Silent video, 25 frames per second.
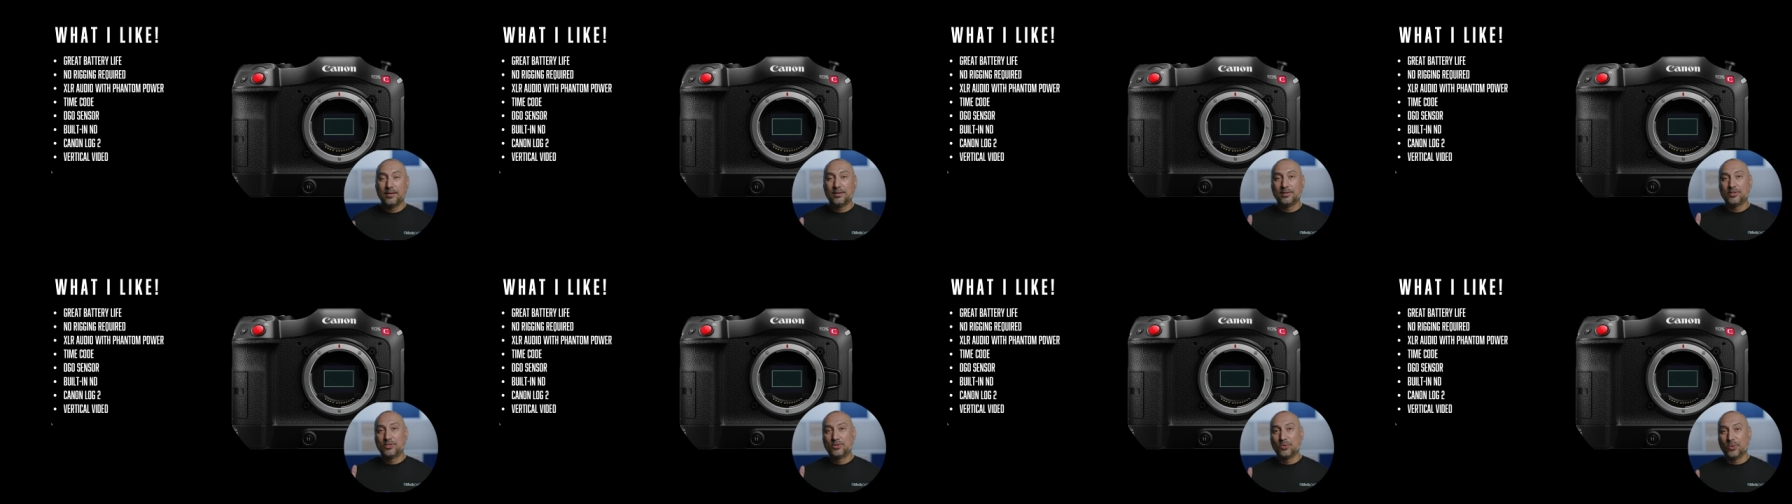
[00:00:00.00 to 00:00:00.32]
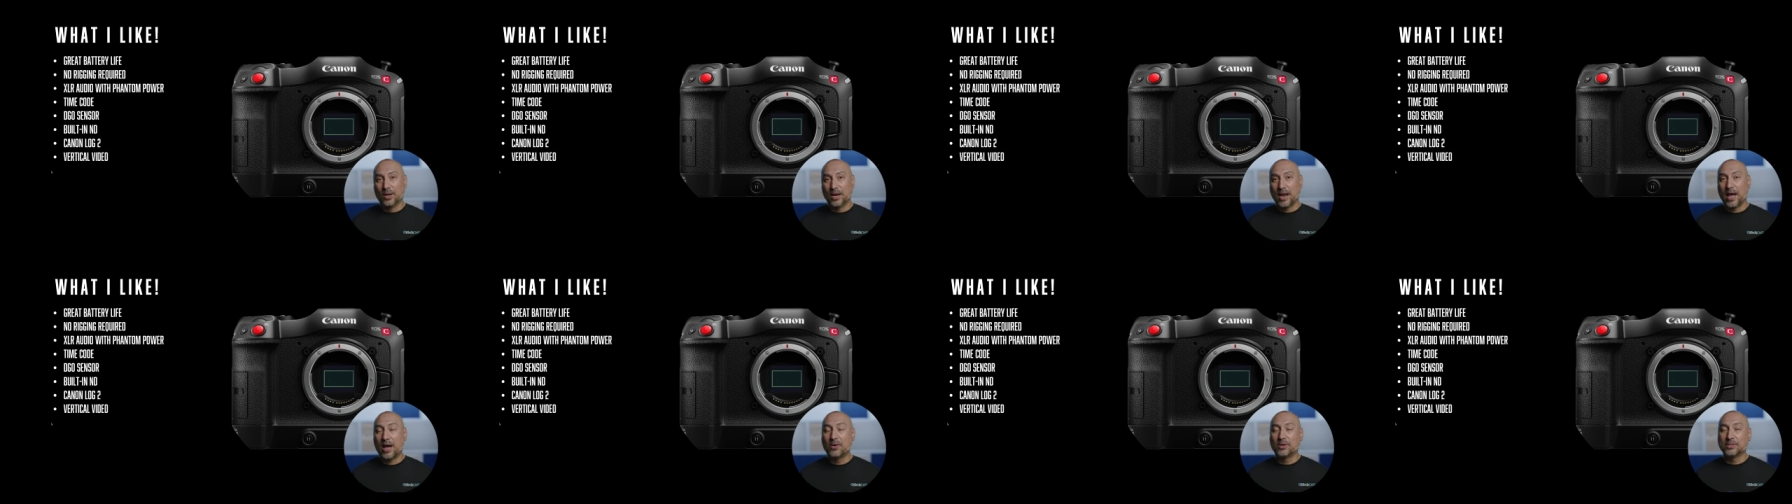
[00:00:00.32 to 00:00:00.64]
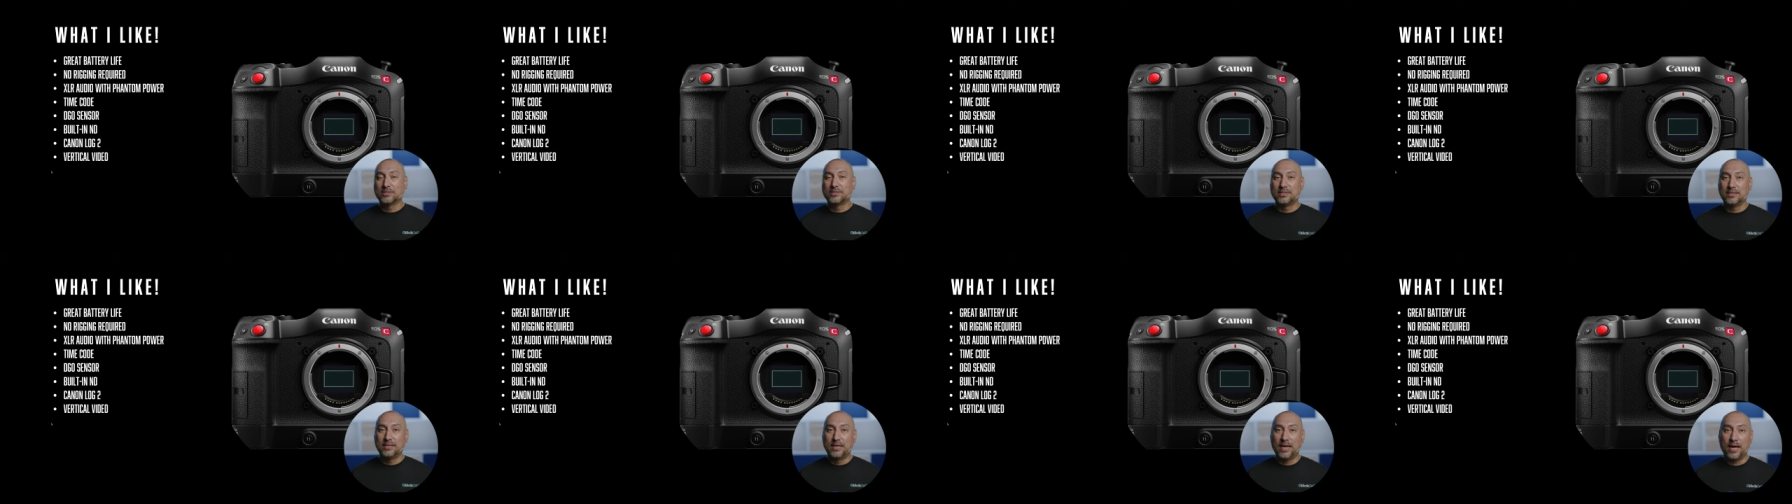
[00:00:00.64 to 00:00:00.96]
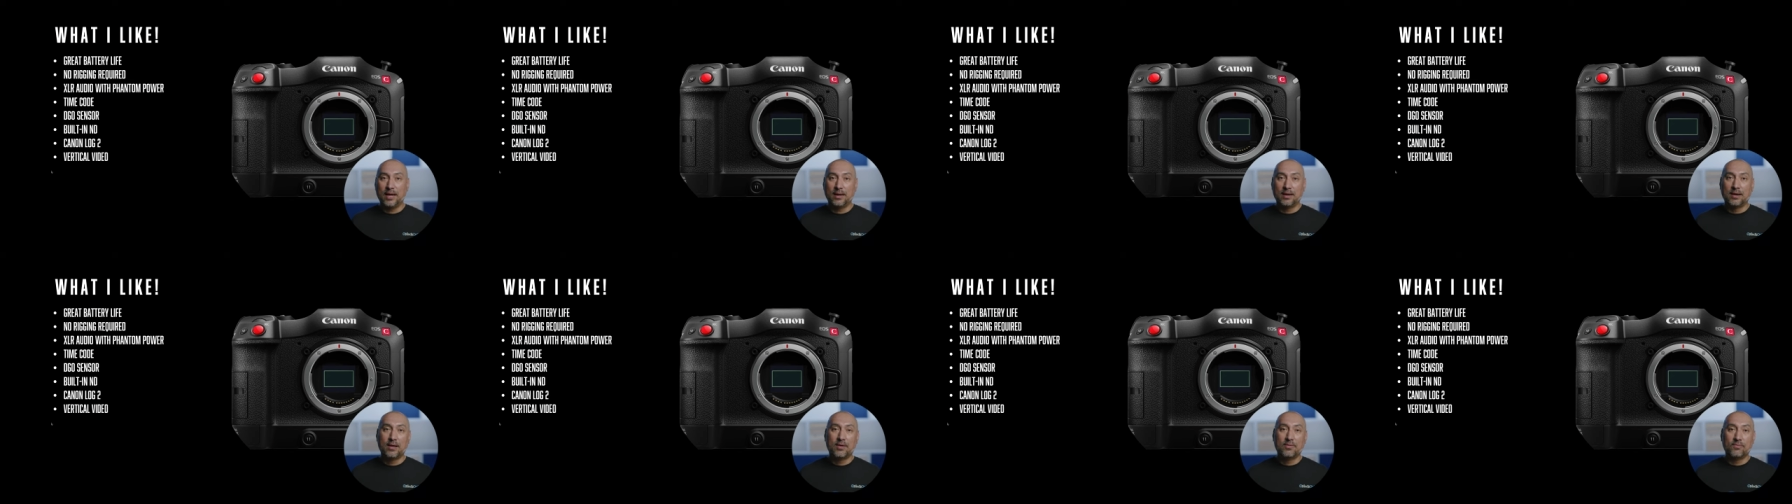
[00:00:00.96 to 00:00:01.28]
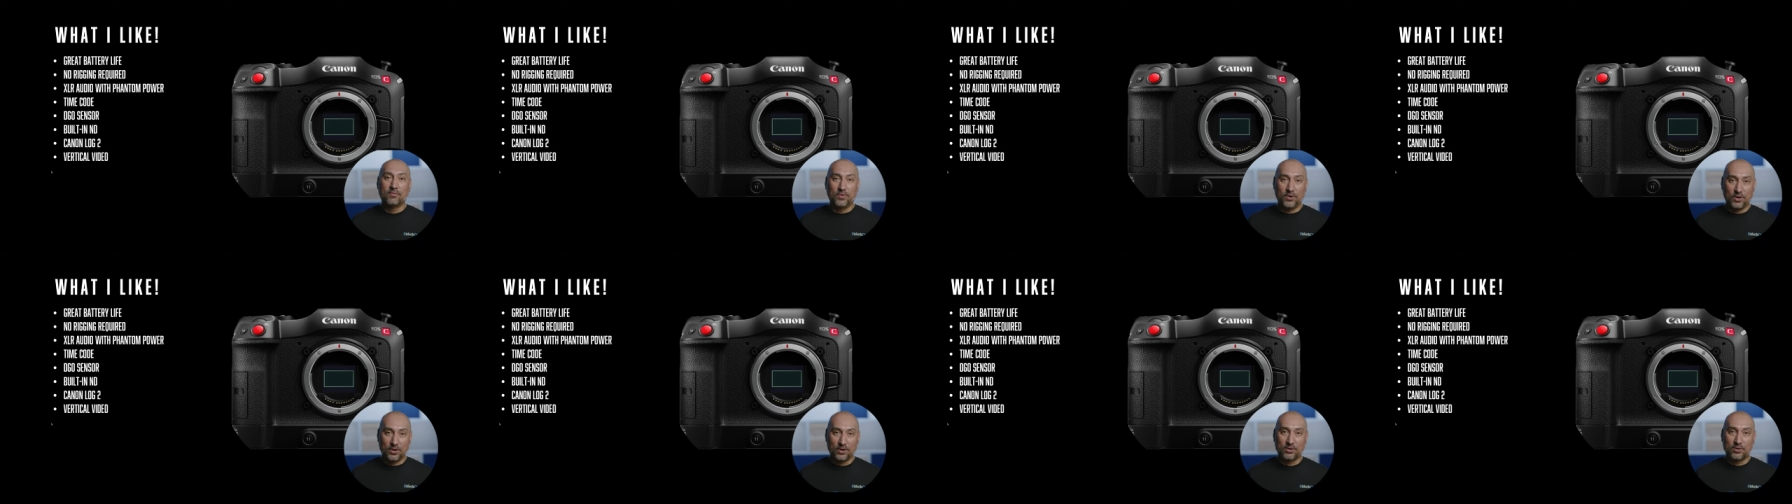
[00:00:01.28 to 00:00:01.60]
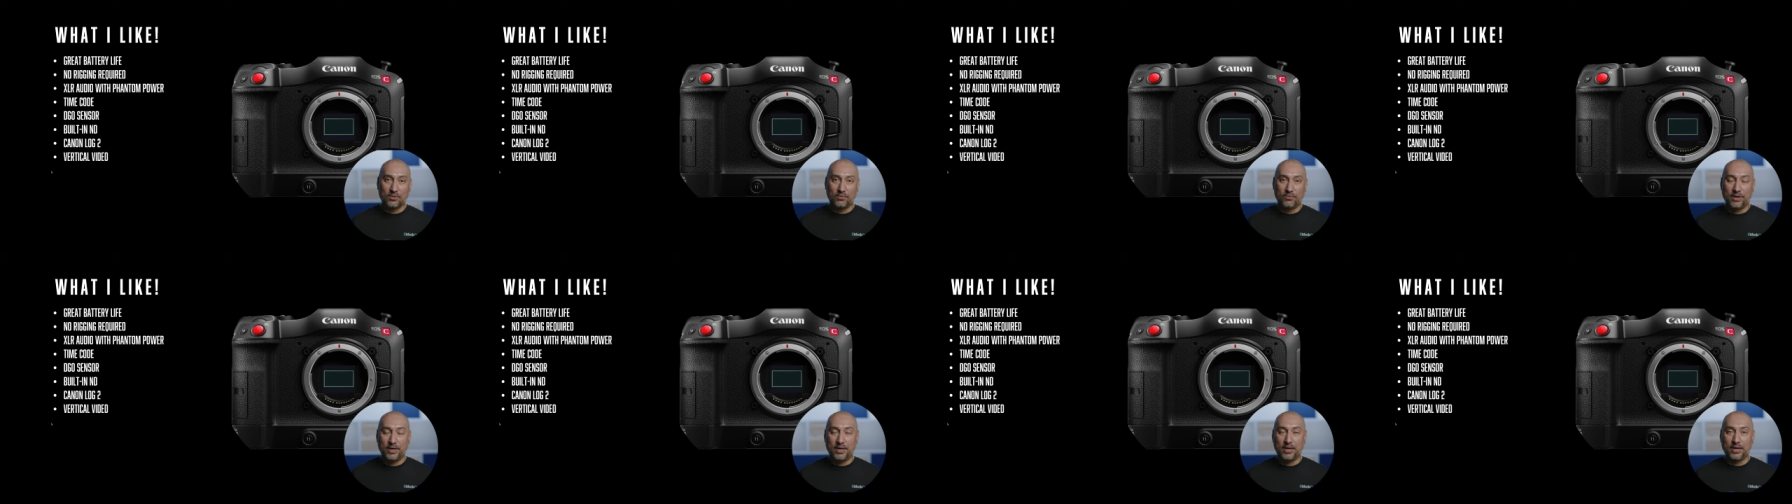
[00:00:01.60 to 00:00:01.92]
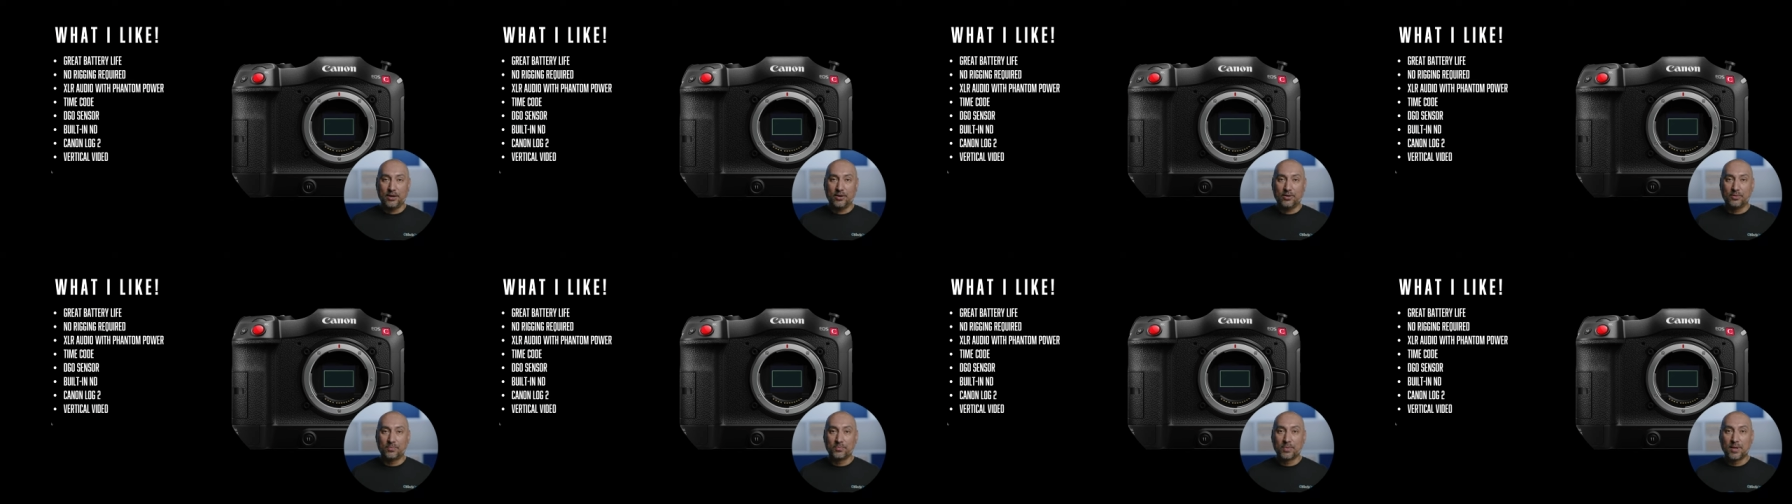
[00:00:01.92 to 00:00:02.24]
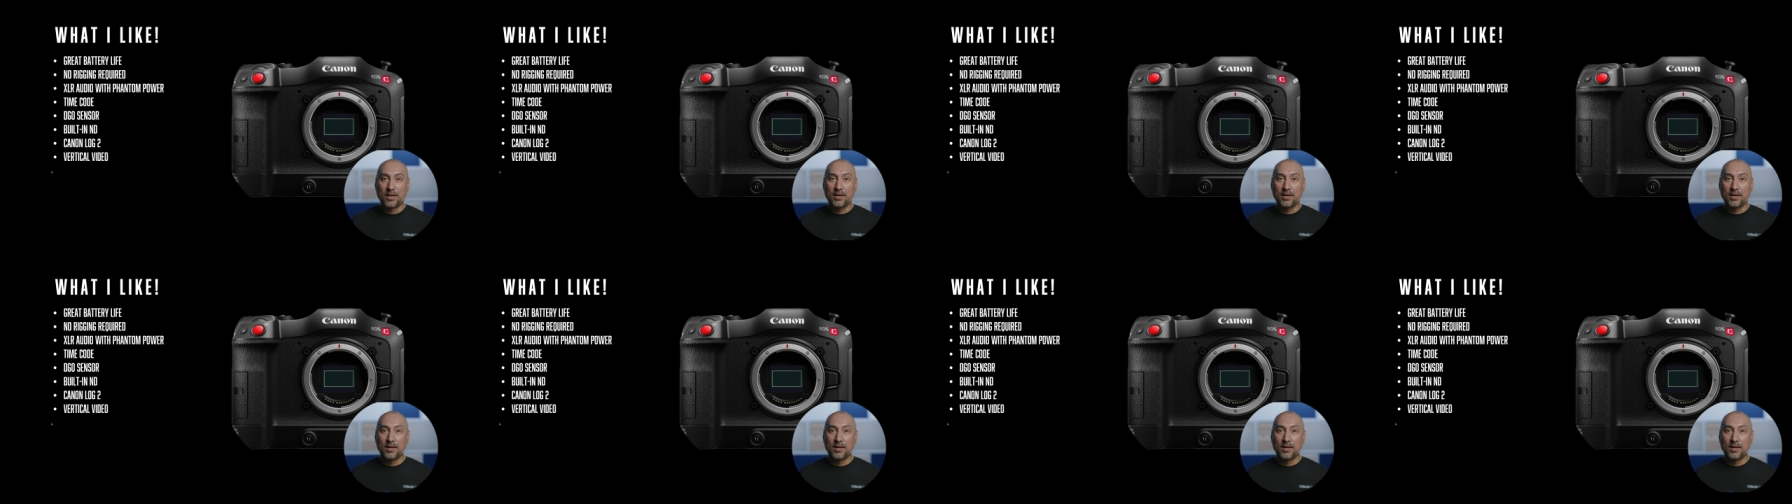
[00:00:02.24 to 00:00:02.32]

to allow us to get vertical video.